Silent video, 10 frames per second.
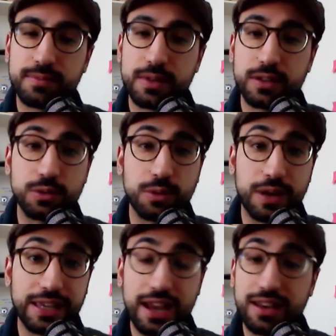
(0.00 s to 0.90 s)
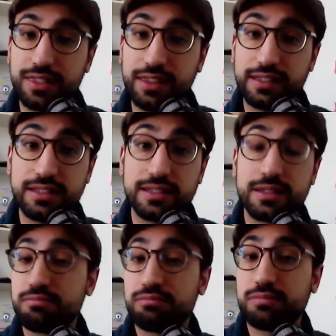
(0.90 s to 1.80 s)
So again, this
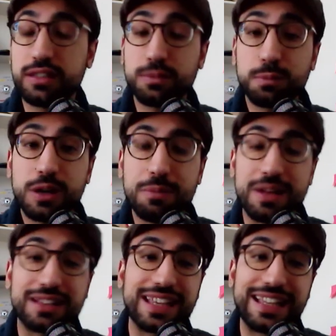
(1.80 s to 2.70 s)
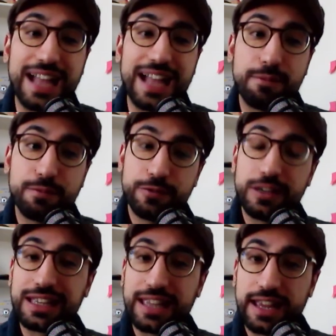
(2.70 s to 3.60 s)
is pretty much a
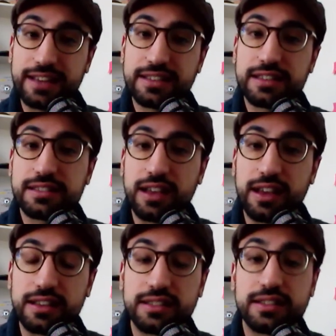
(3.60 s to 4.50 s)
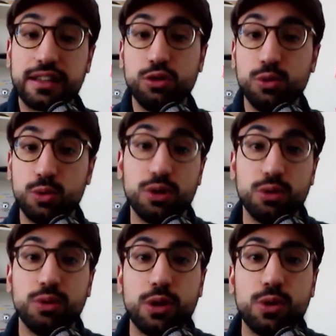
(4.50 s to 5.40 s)
gap-filling exercise that
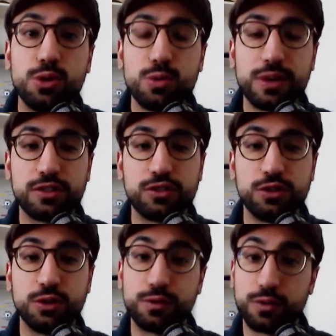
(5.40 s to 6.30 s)
we always do for